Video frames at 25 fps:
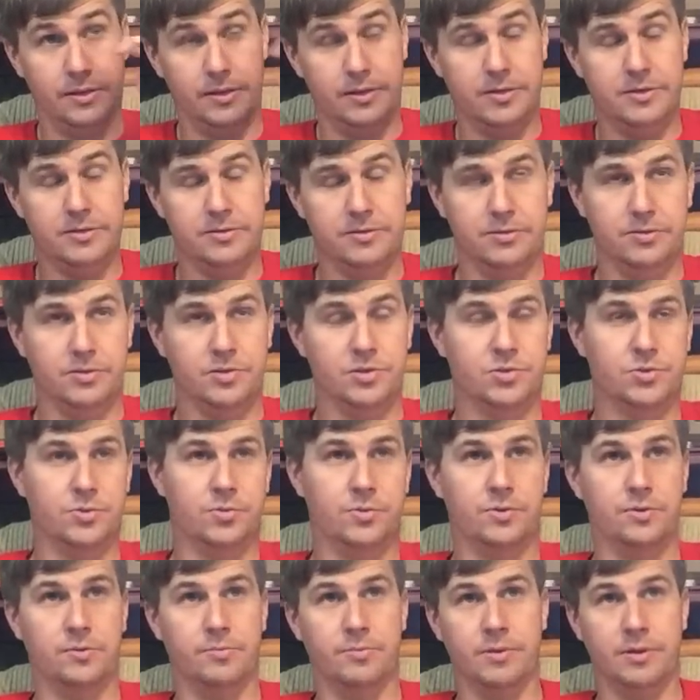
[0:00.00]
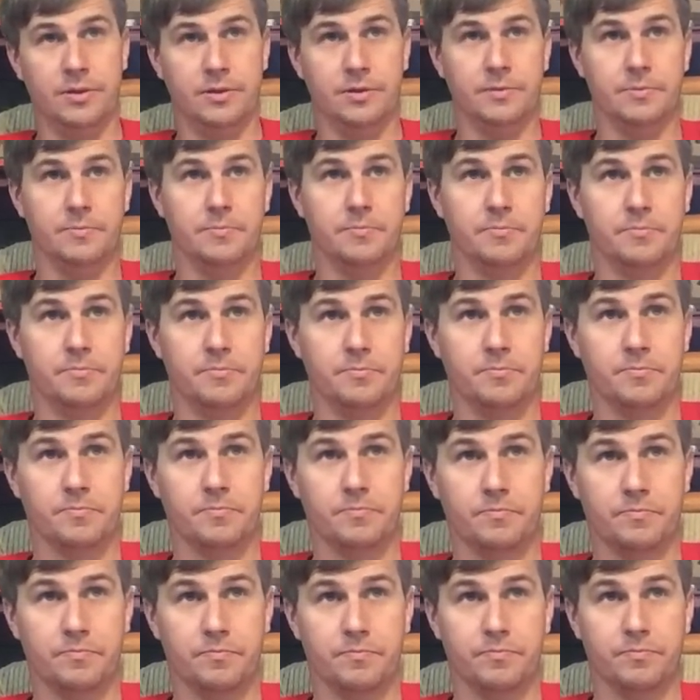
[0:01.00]
He's a little shorter than me.
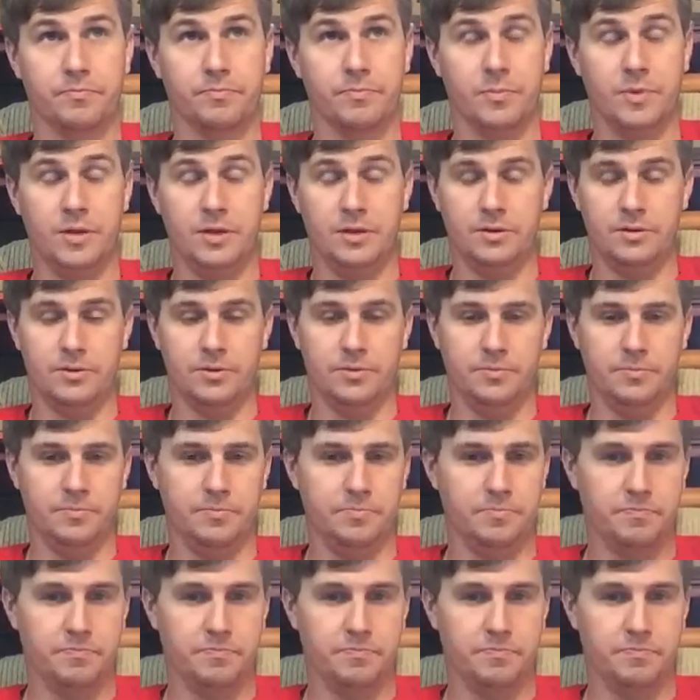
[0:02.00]
I don't know.